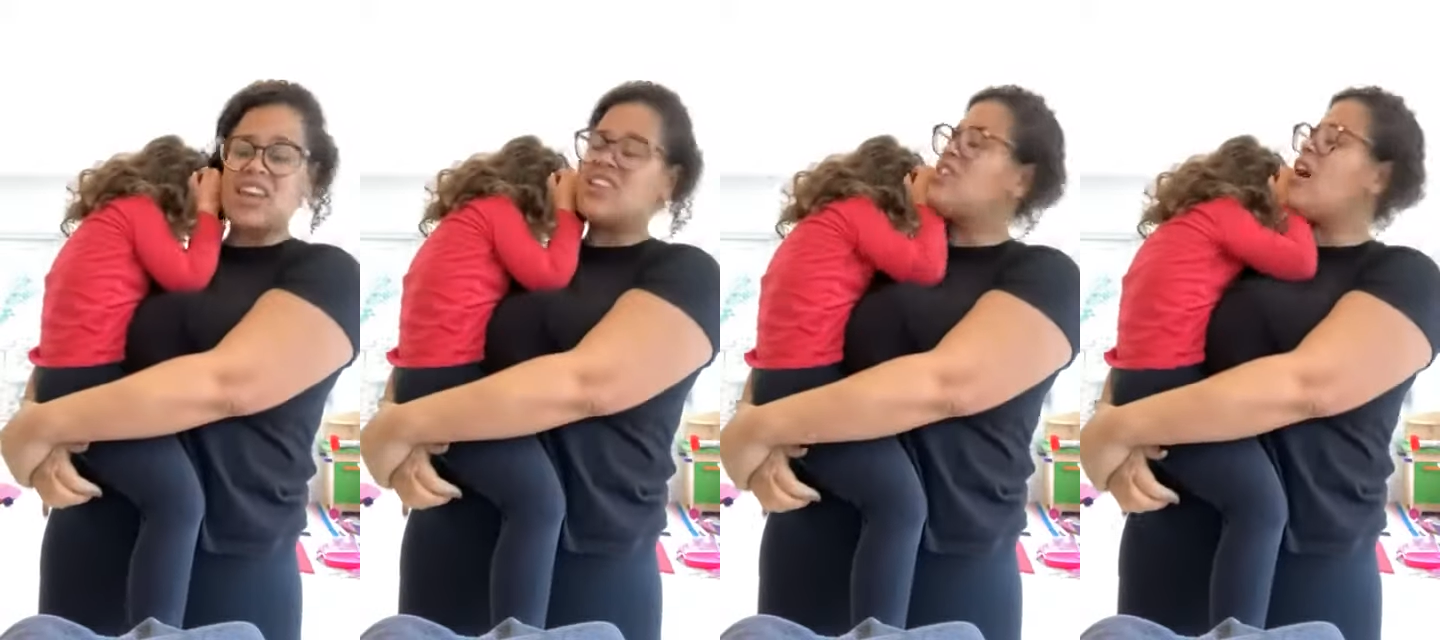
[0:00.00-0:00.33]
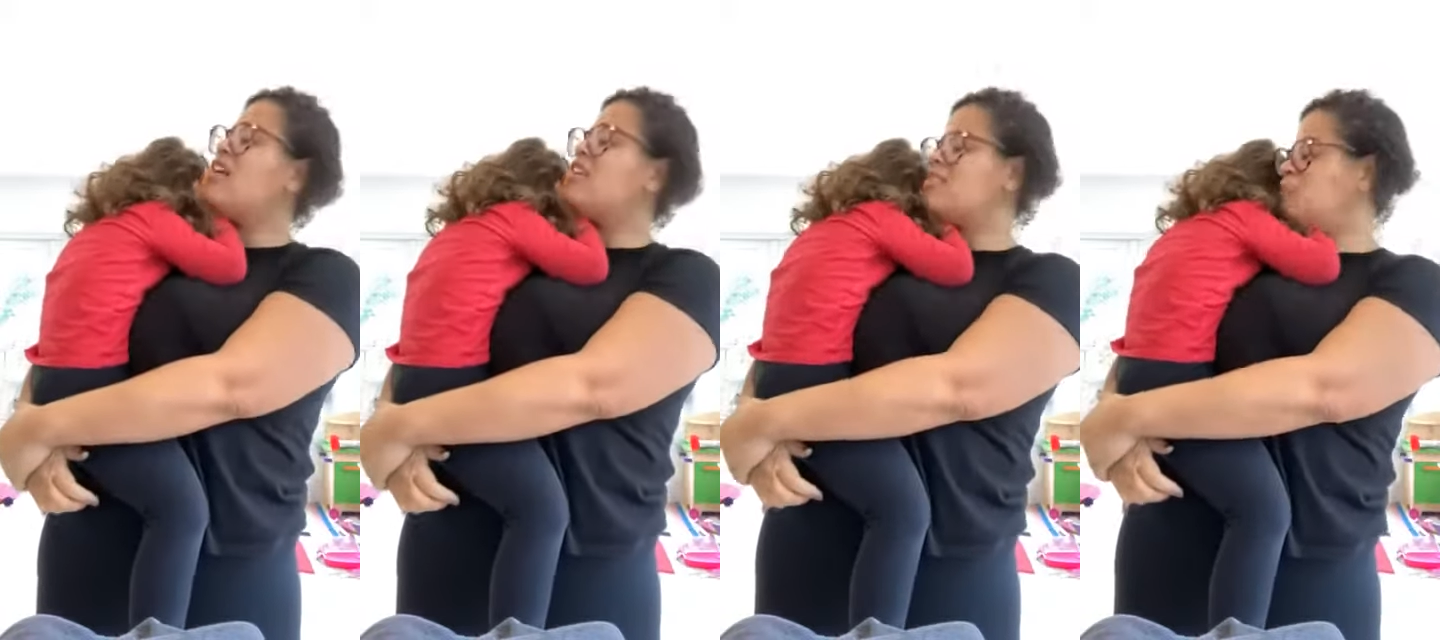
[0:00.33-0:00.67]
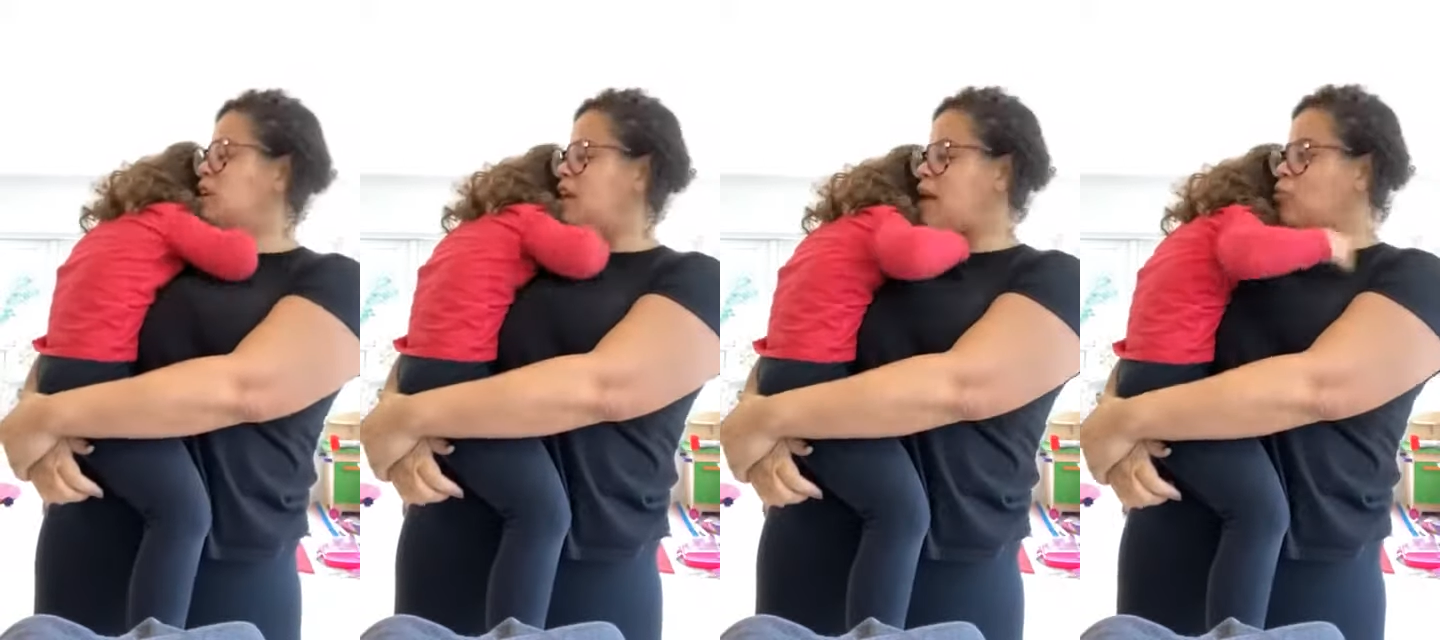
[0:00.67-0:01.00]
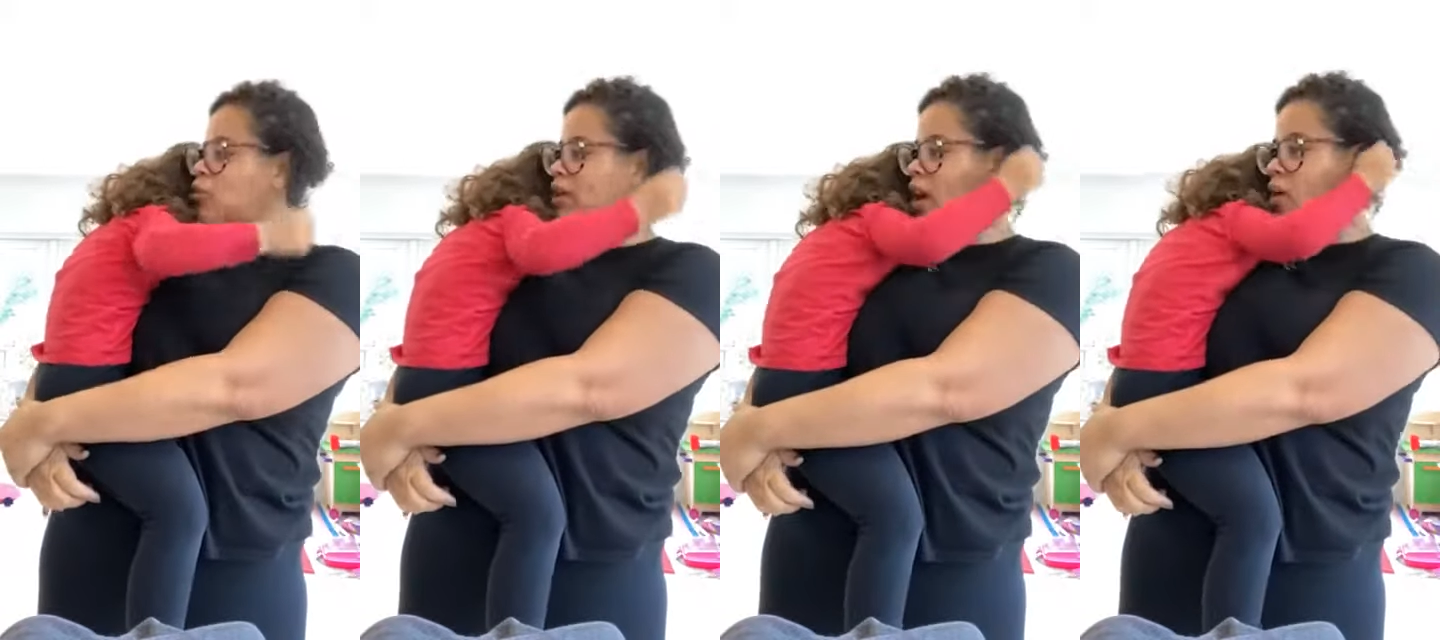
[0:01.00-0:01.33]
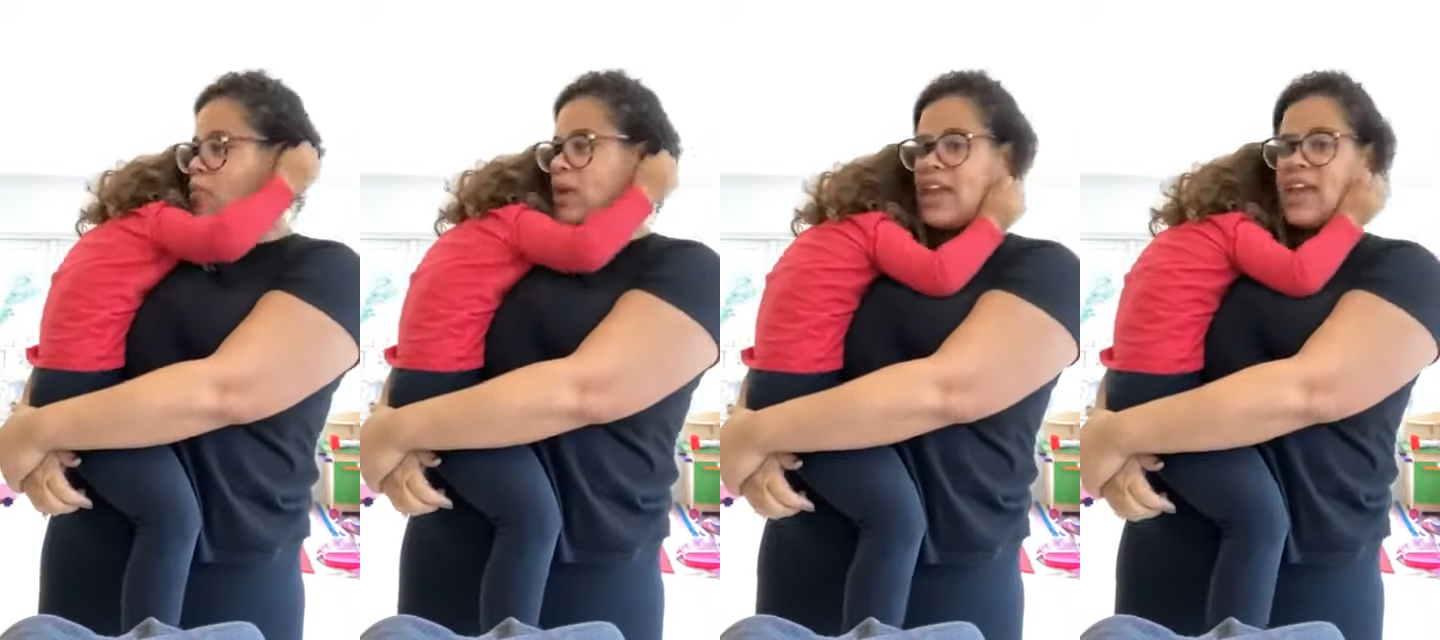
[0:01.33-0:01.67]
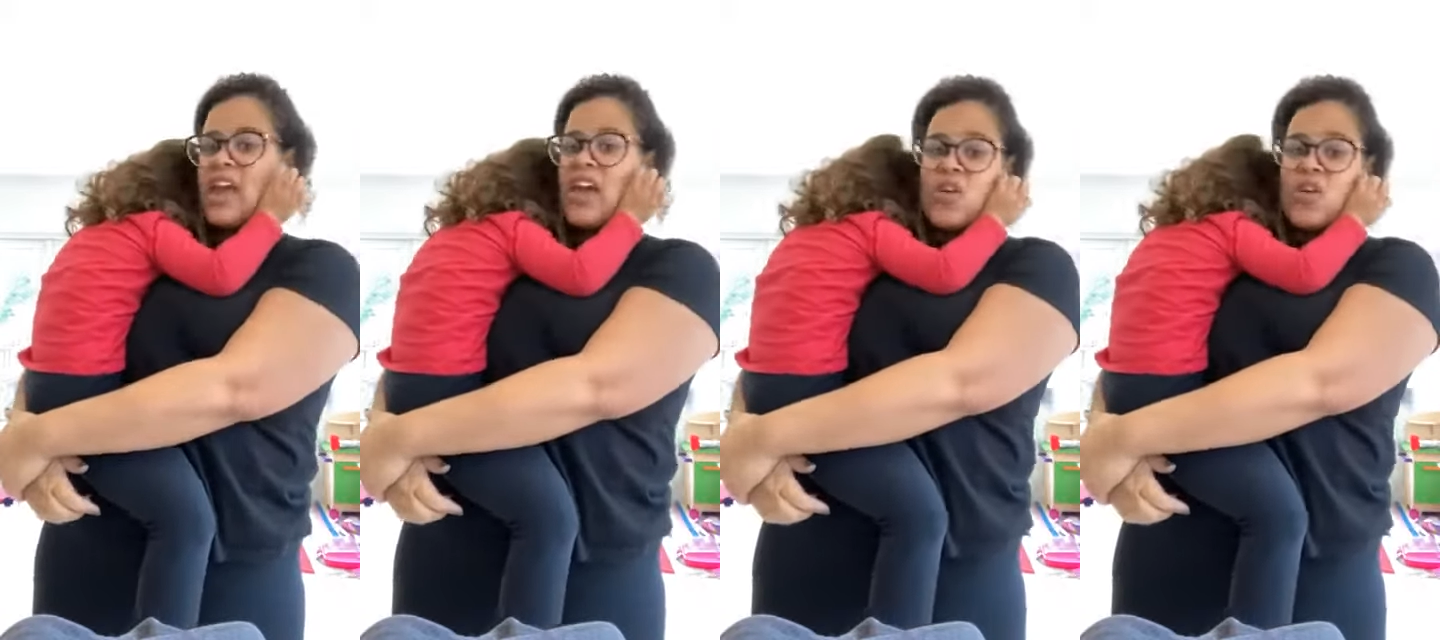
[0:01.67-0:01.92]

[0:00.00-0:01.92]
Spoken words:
a nice Monday morning, aren't we?